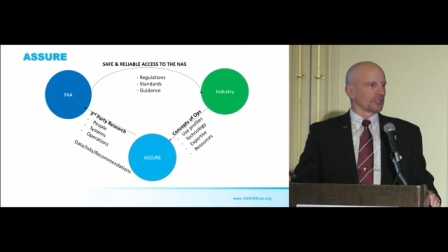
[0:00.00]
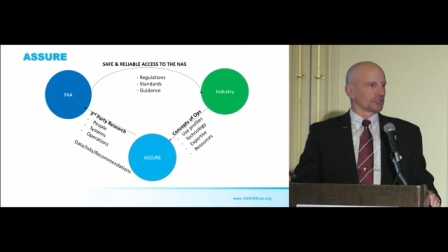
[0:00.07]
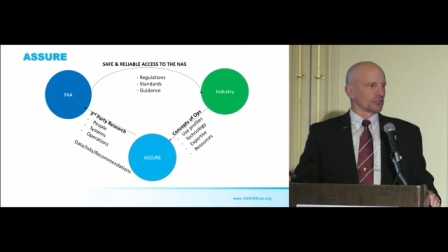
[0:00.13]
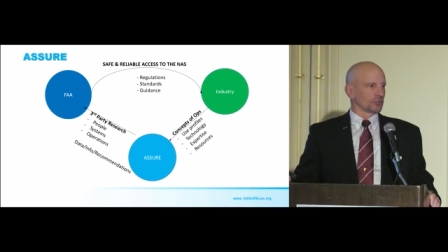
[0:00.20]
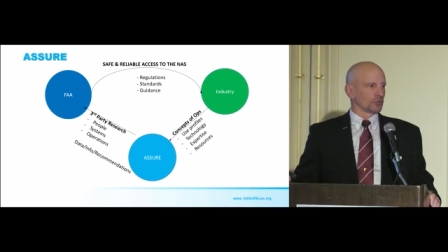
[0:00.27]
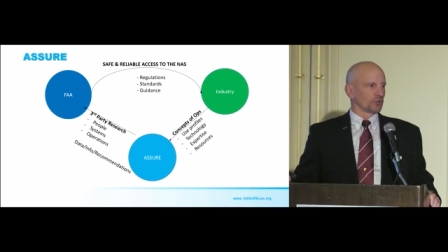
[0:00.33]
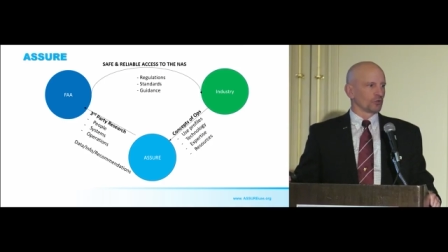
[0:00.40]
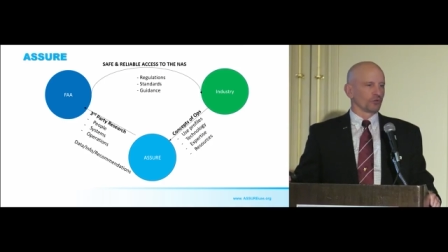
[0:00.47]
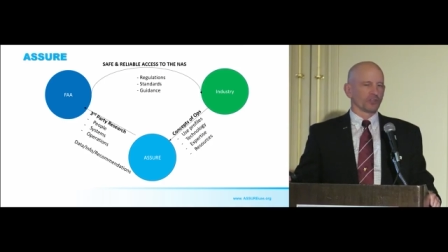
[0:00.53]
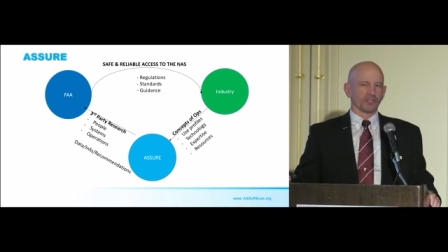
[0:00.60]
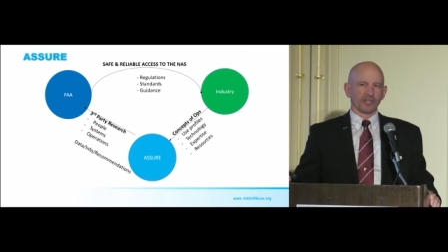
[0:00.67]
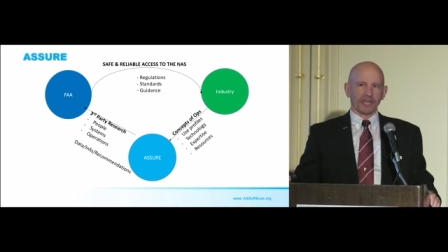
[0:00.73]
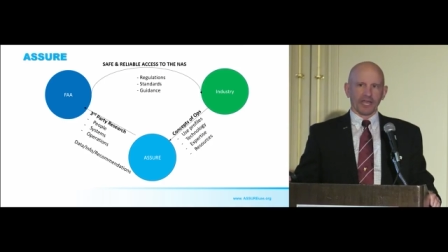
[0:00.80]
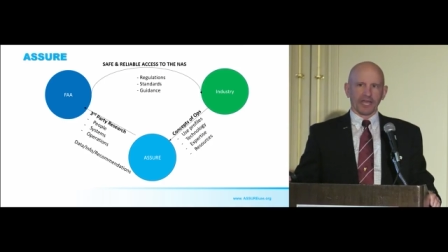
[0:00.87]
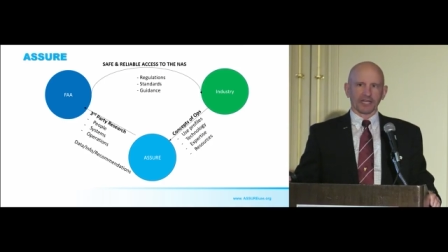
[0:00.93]
to the
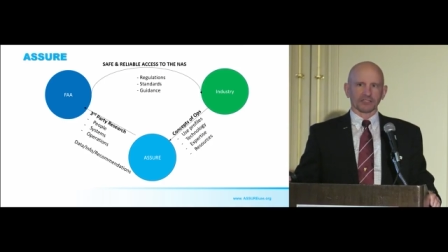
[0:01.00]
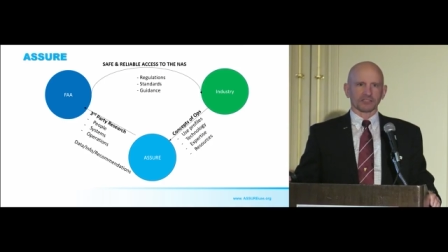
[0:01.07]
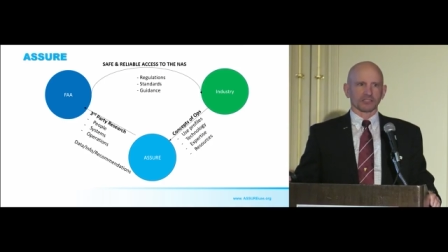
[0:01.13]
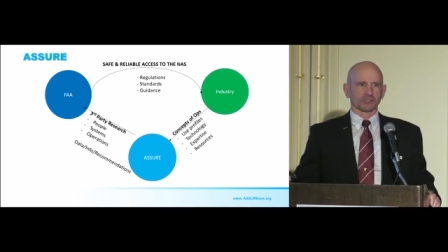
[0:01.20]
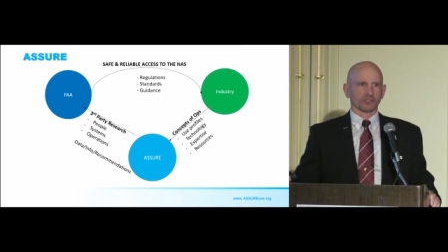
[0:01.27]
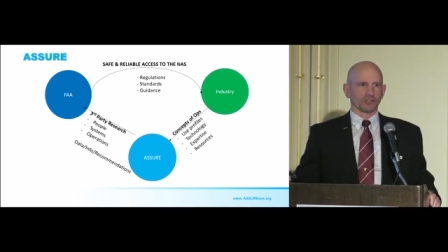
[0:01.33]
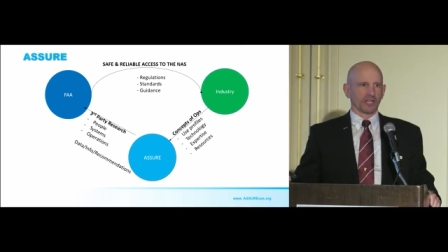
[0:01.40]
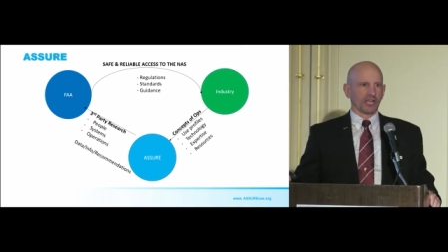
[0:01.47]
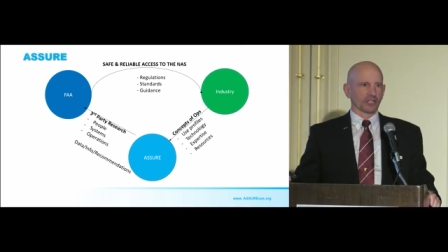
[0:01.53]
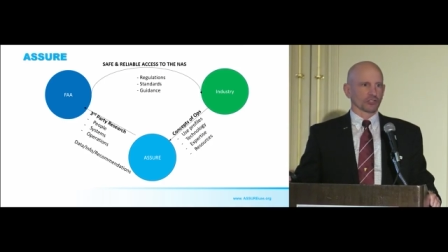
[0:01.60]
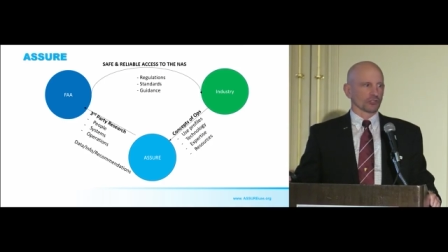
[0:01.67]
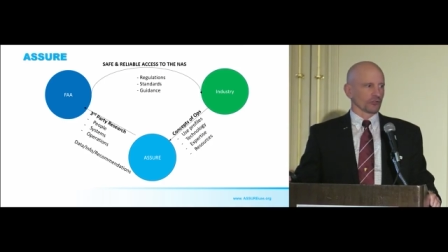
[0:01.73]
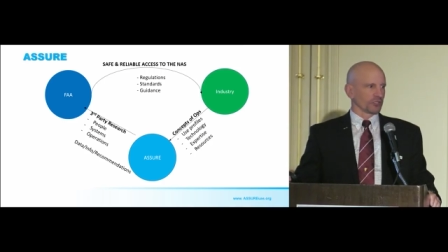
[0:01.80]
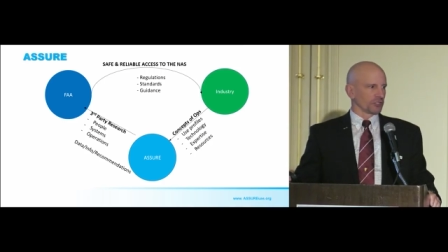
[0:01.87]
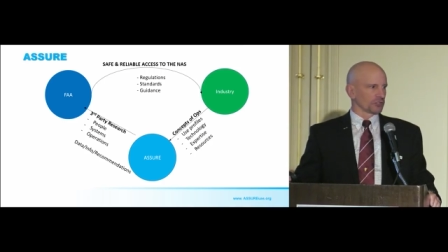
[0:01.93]
N A S, the
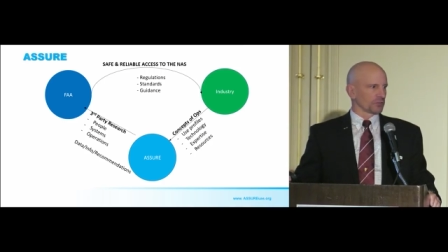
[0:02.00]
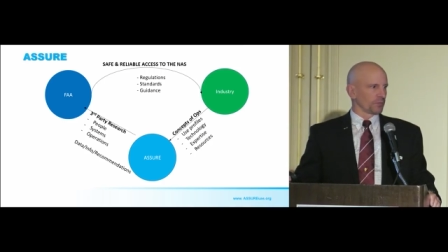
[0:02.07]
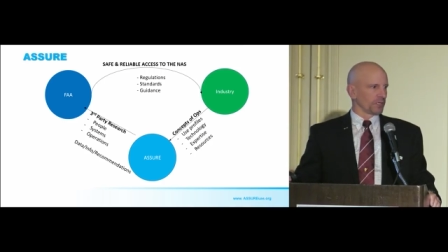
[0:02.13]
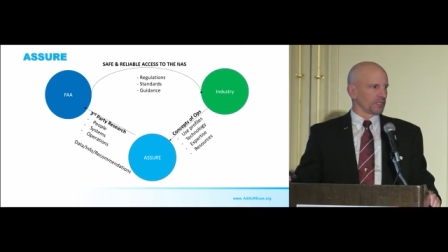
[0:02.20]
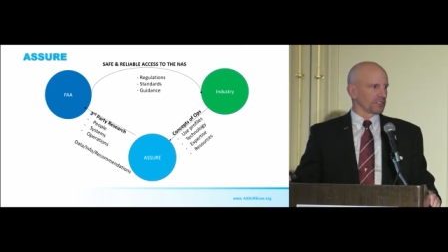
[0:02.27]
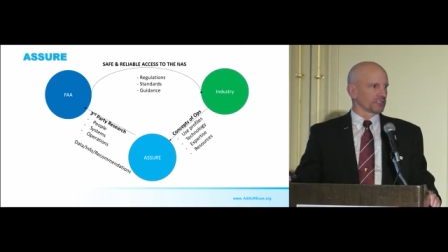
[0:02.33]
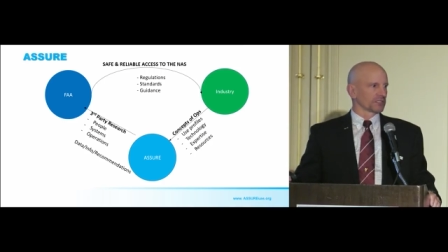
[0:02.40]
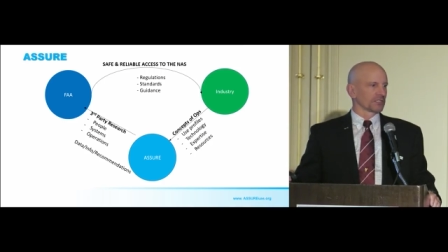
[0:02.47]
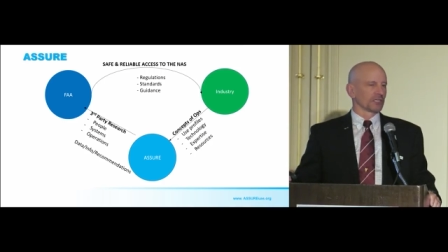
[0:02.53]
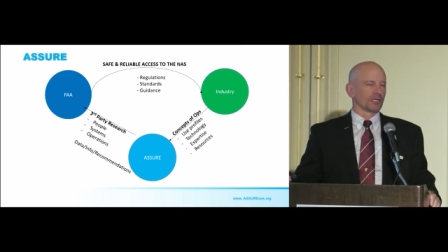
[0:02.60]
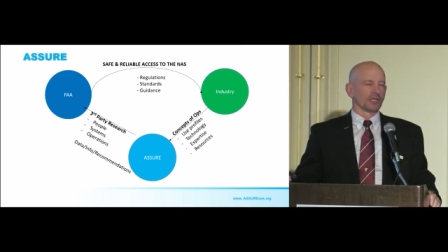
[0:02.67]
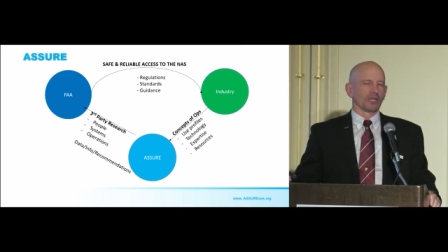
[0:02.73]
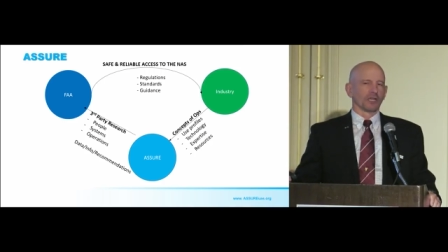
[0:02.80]
national airspace,